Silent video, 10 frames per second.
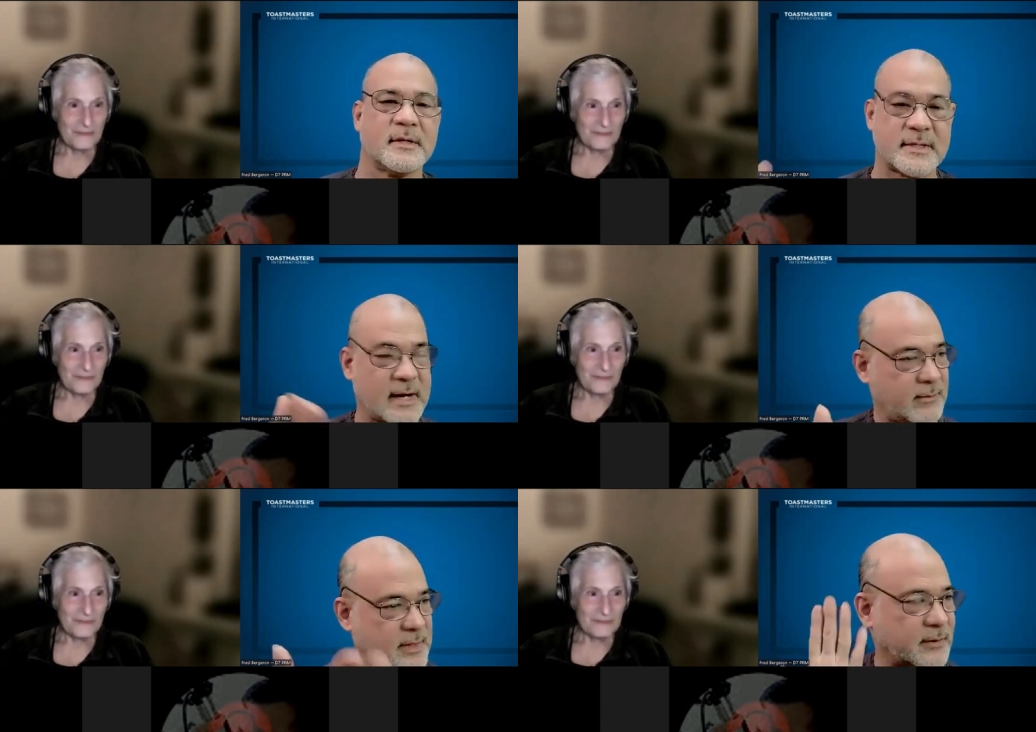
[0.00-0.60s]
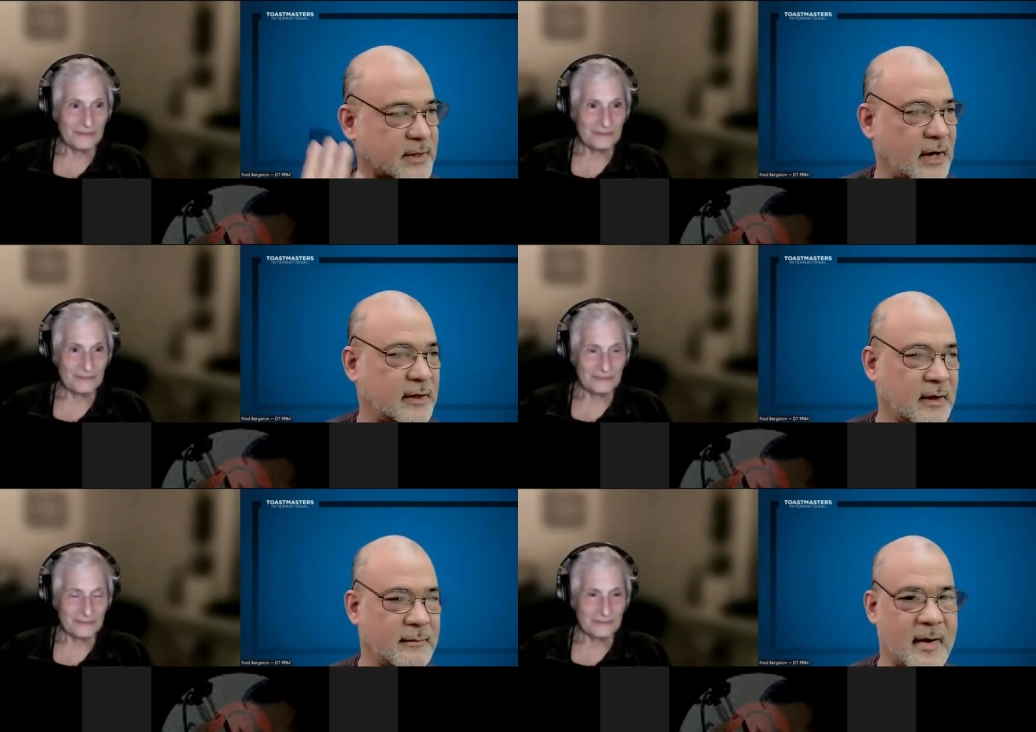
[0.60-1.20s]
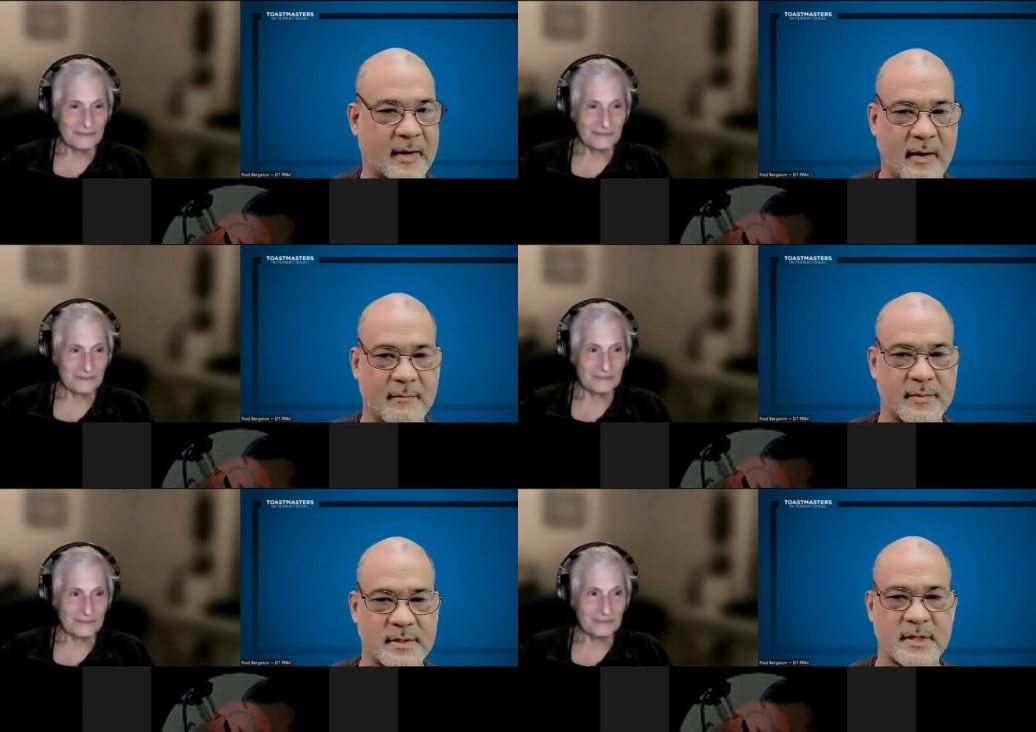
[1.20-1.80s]
Speaker 1: Just like when you were talking about
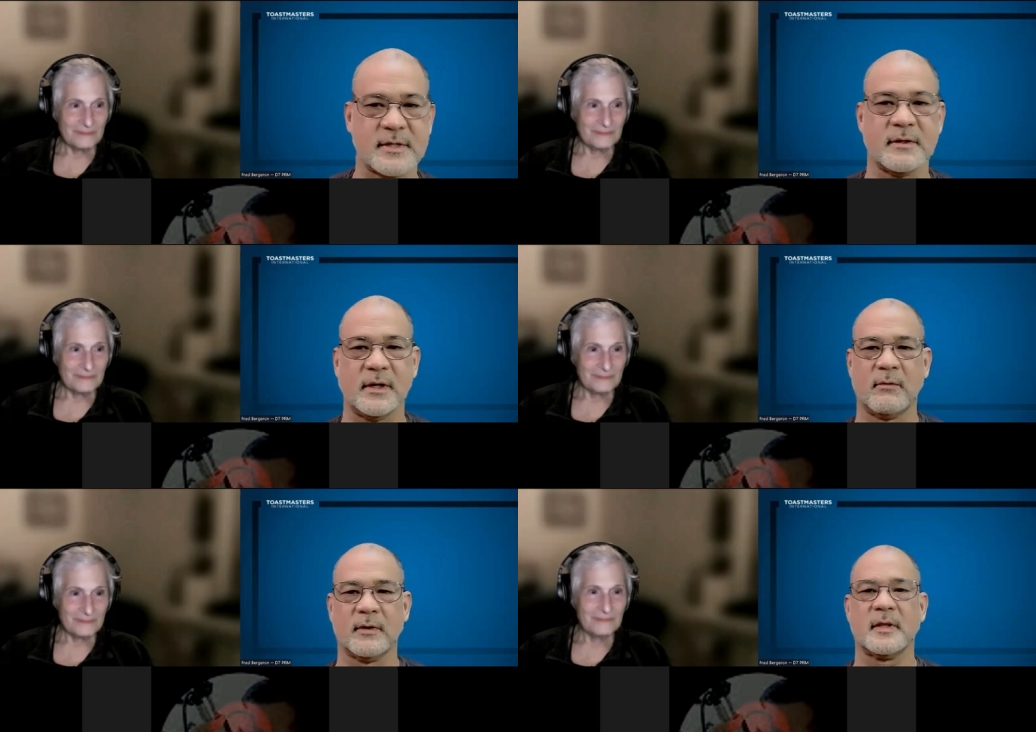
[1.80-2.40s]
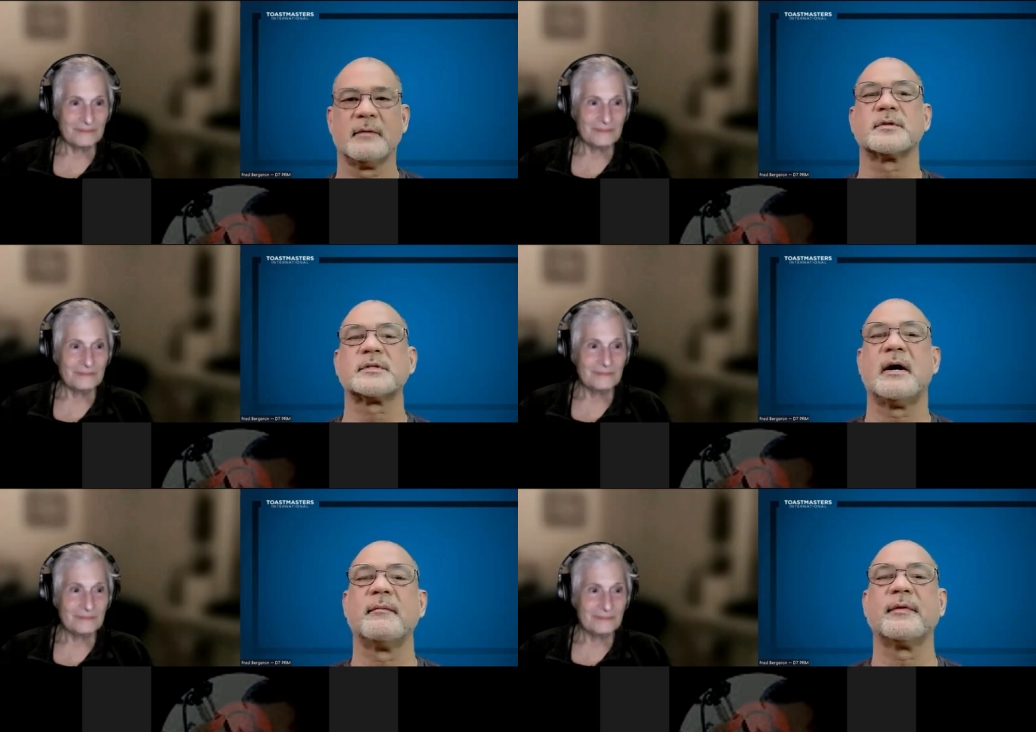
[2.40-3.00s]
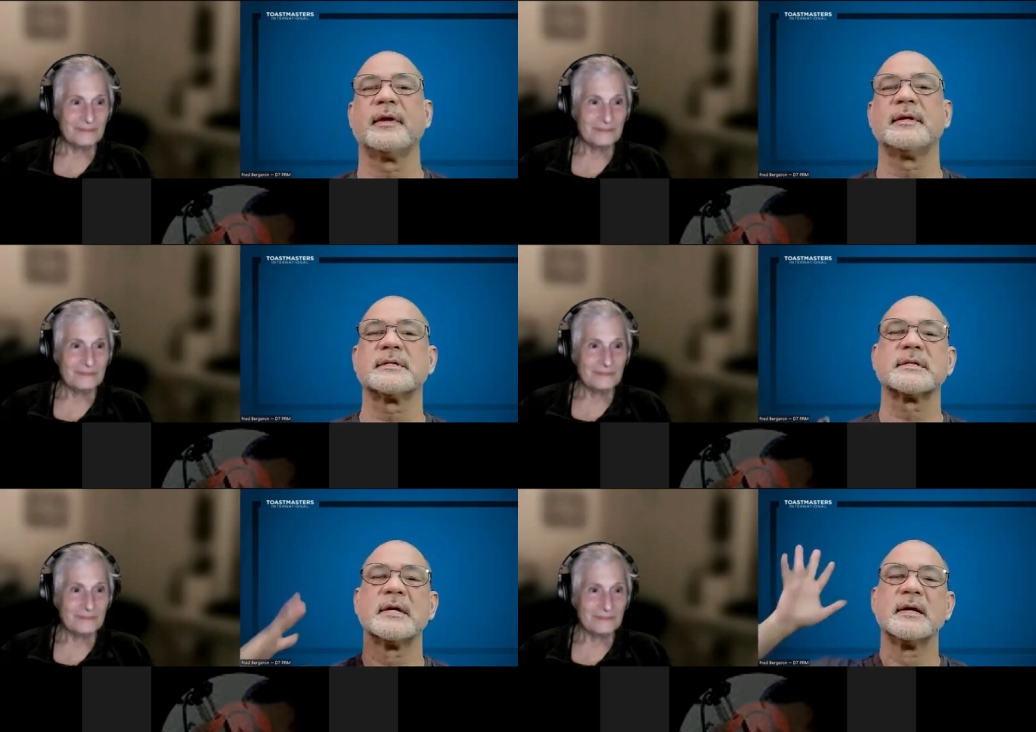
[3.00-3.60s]
composition, you know, one of the most common things
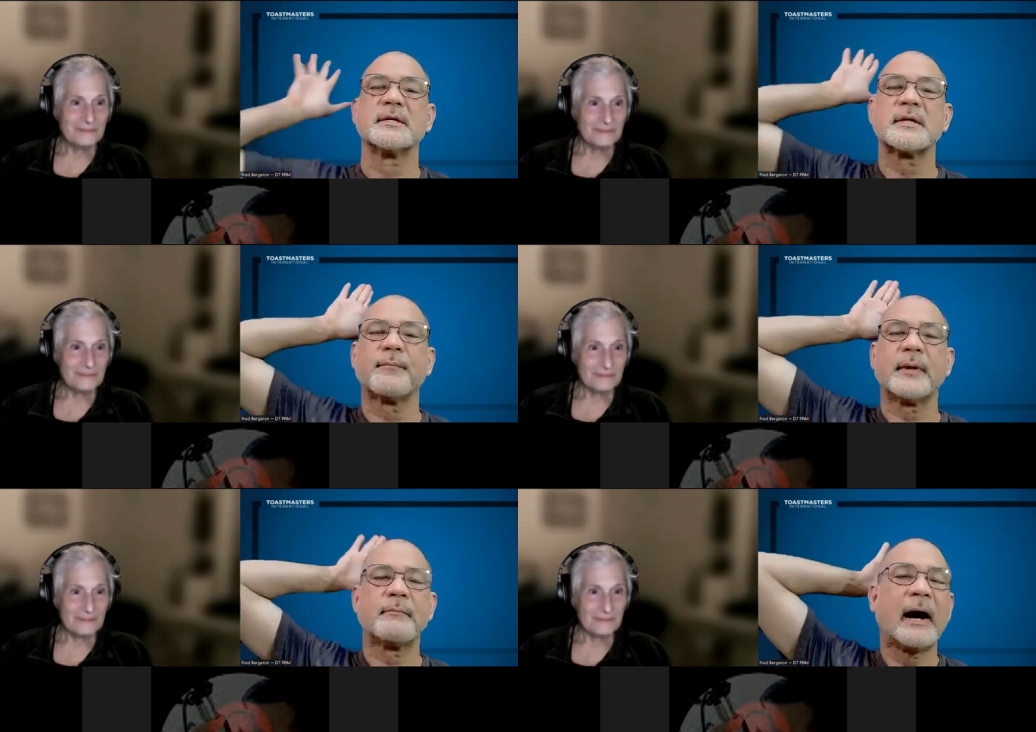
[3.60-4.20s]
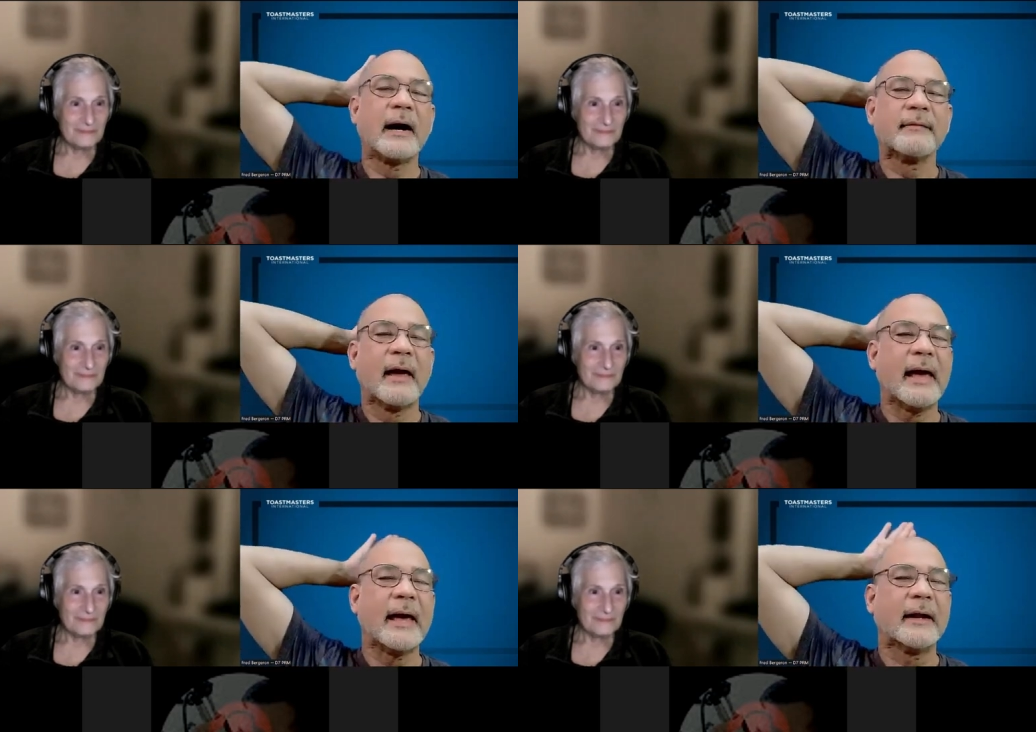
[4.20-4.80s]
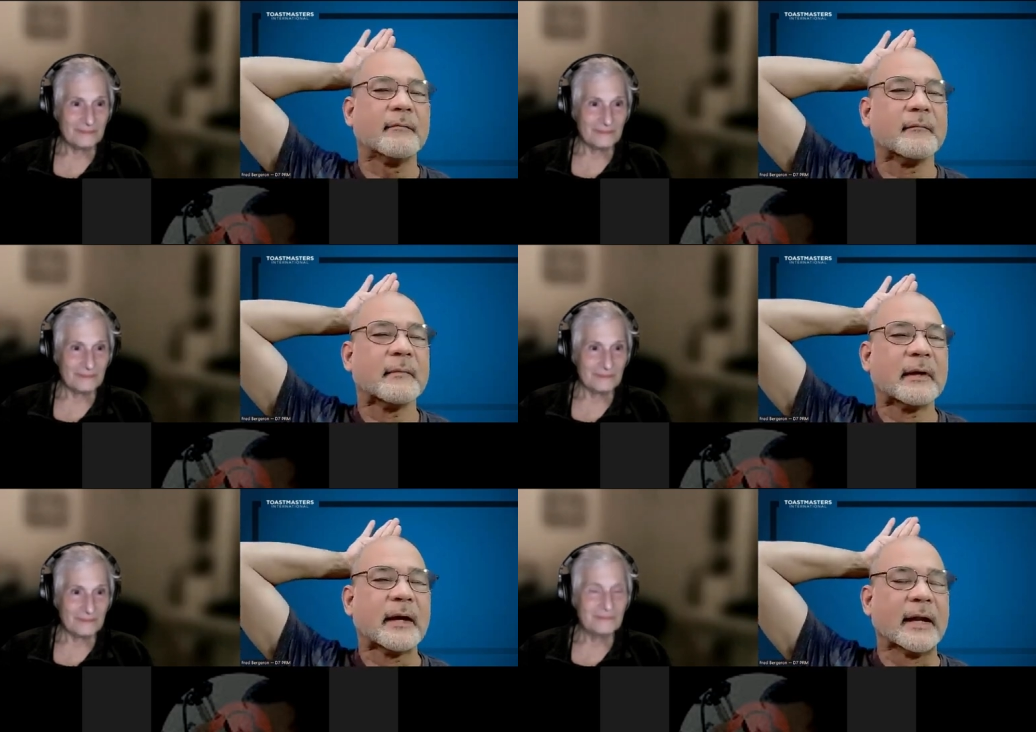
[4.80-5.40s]
is something behind the head
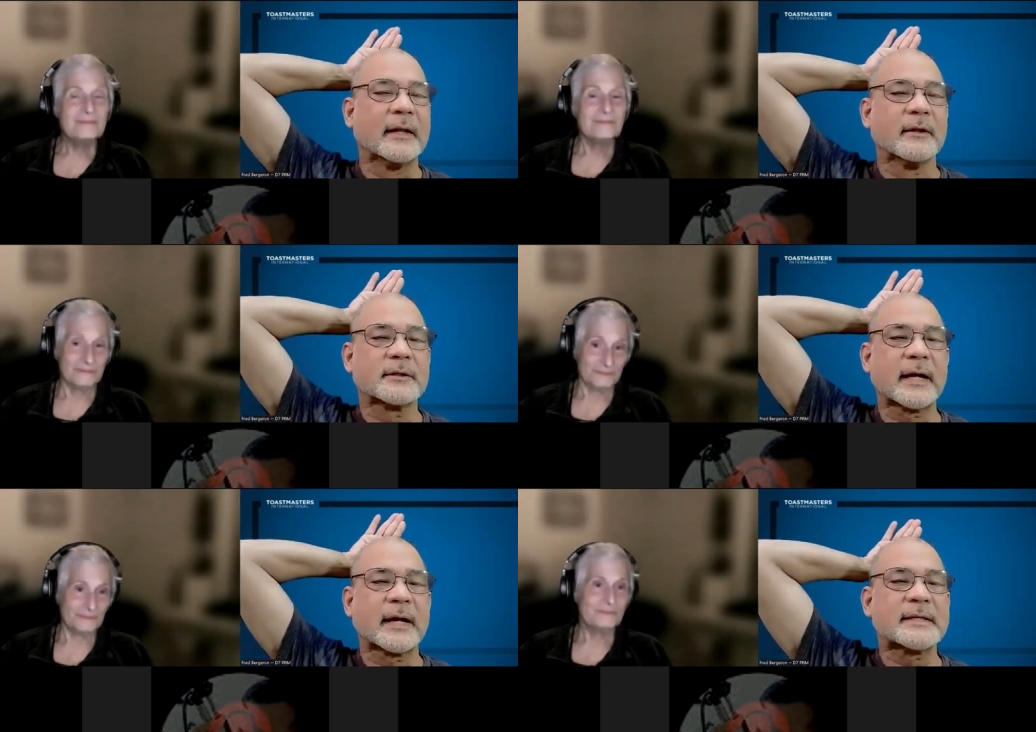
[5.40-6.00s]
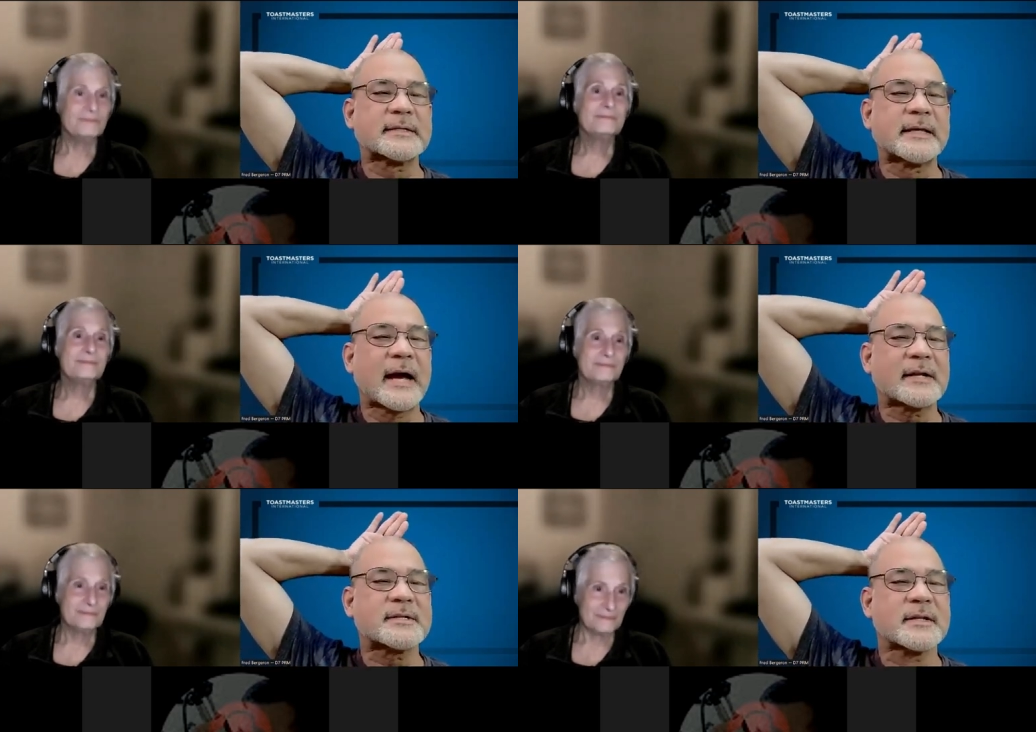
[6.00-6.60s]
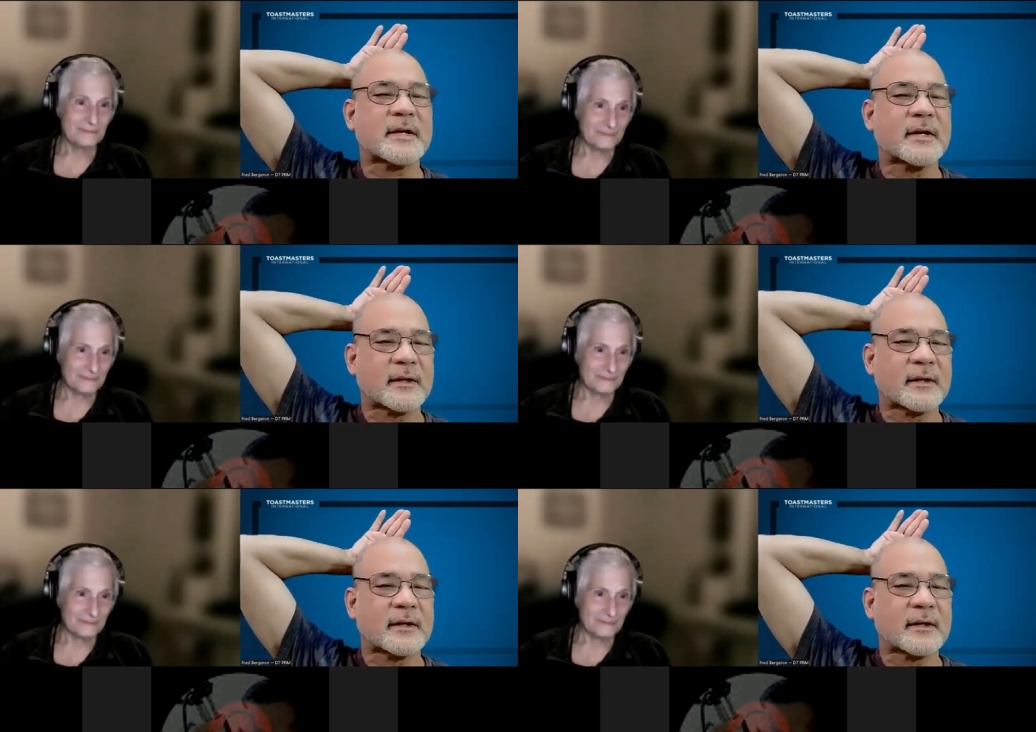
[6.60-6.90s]
and it looks like it's attached